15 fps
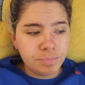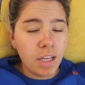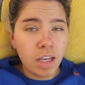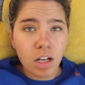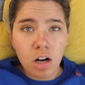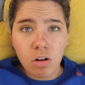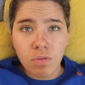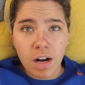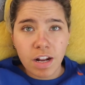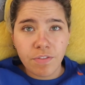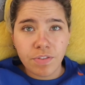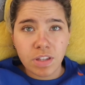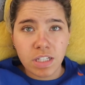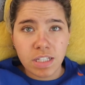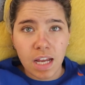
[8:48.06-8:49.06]
and get all ready
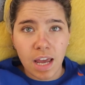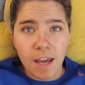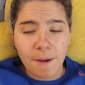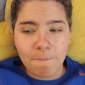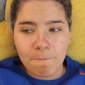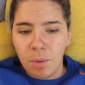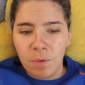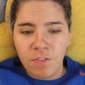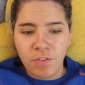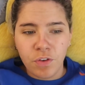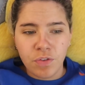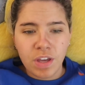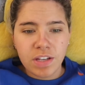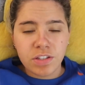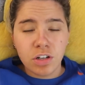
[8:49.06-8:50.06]
for the day. And we have a
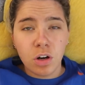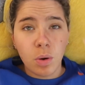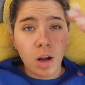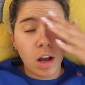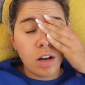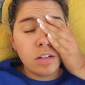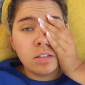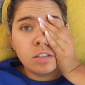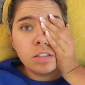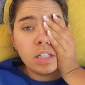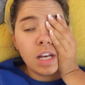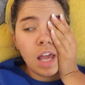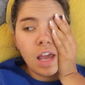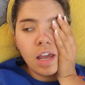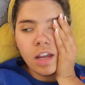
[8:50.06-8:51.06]
few things that are going on
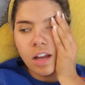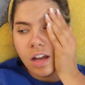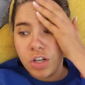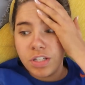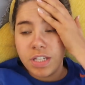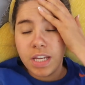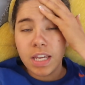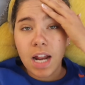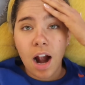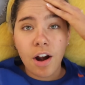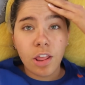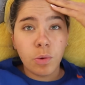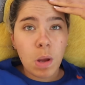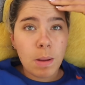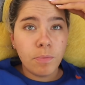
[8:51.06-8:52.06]
today just to get out
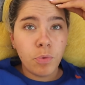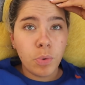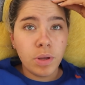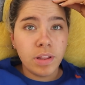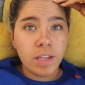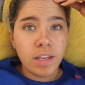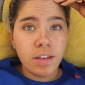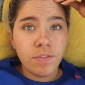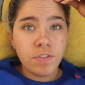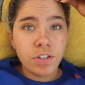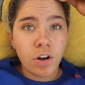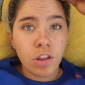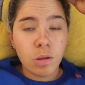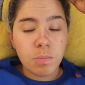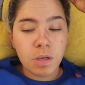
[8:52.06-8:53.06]
of the way before we leave
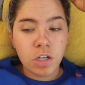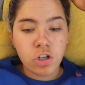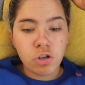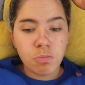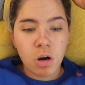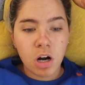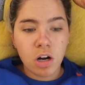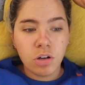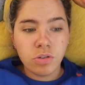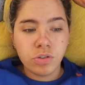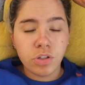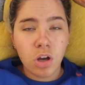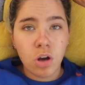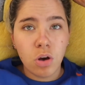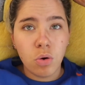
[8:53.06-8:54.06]
to go to the beach tomorrow.
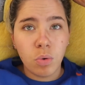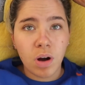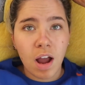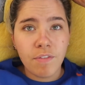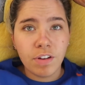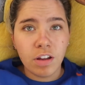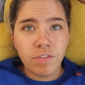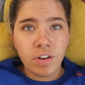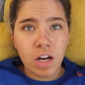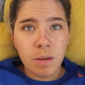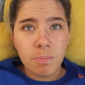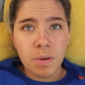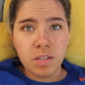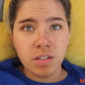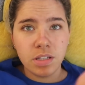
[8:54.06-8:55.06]
So we're having a
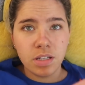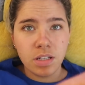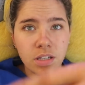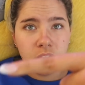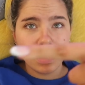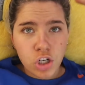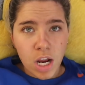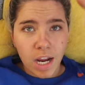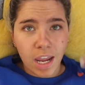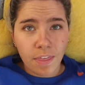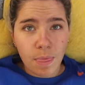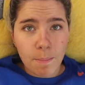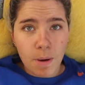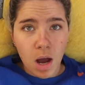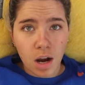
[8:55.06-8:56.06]
very busy
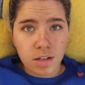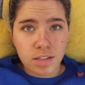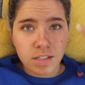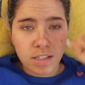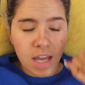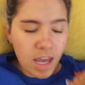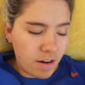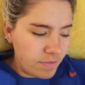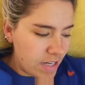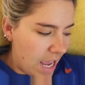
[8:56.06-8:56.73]
checking the boxes kind of